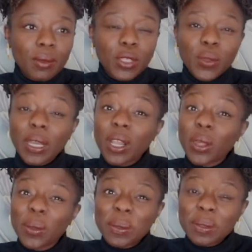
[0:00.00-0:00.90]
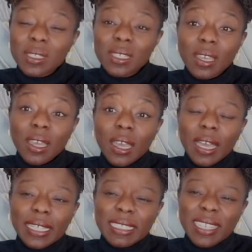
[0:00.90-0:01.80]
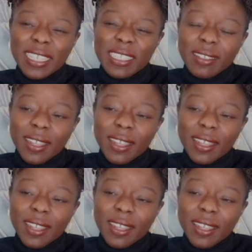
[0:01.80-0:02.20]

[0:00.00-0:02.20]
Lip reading: In clothes. I didn't